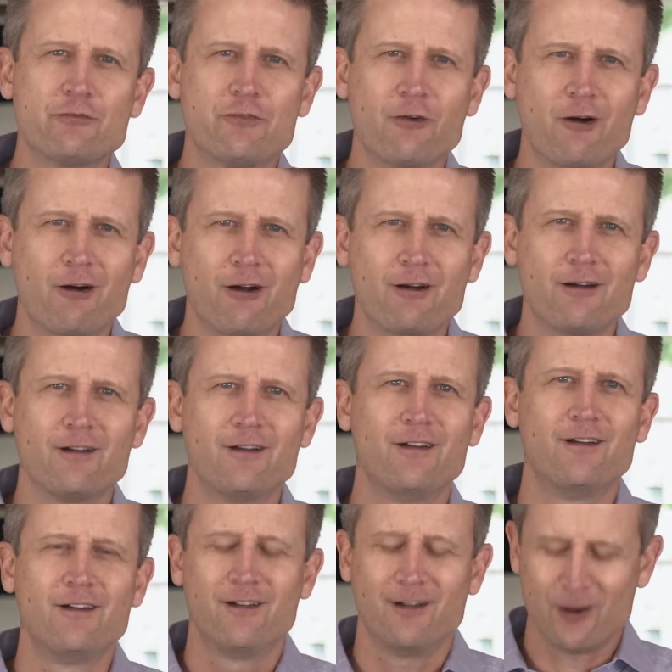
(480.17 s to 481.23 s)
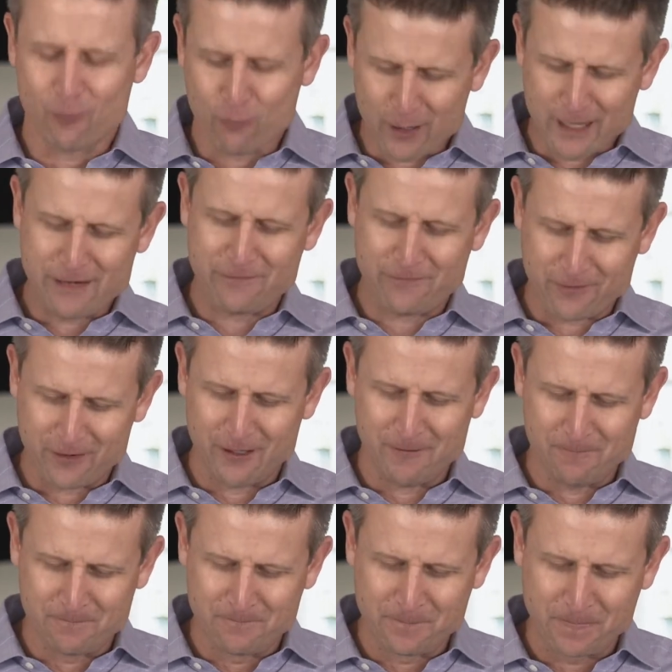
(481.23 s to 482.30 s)
far away
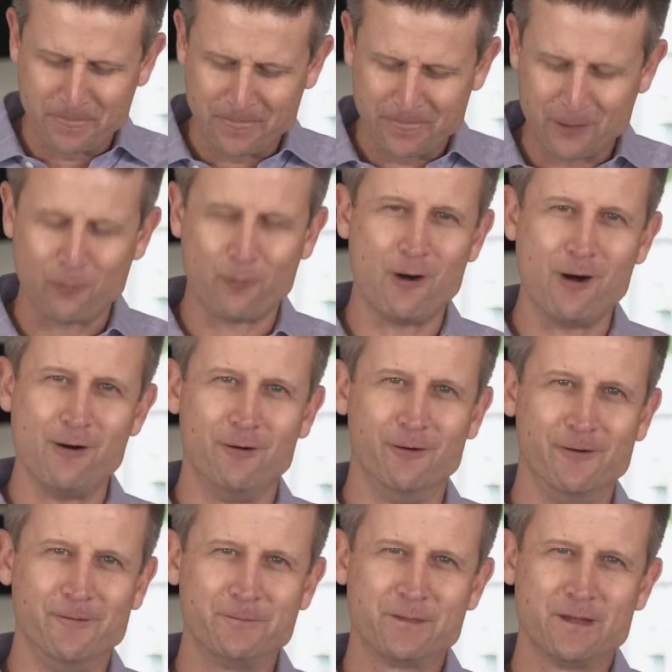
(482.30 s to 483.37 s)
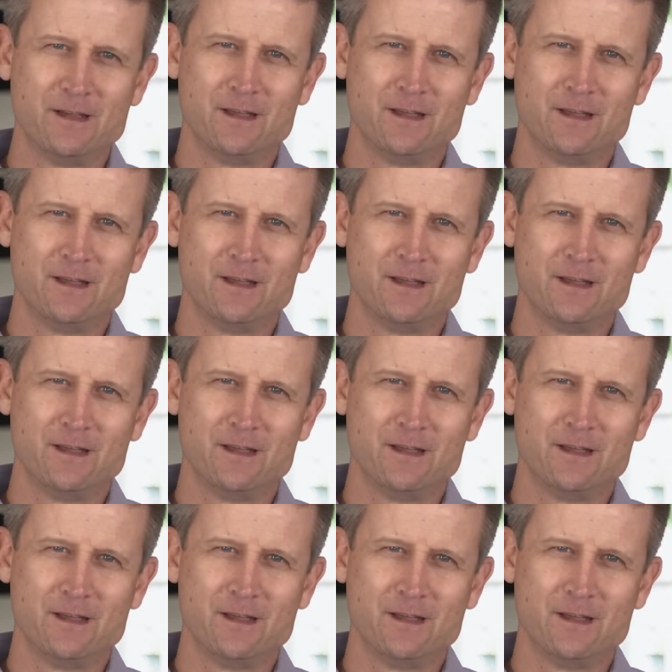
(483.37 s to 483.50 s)
from the wall?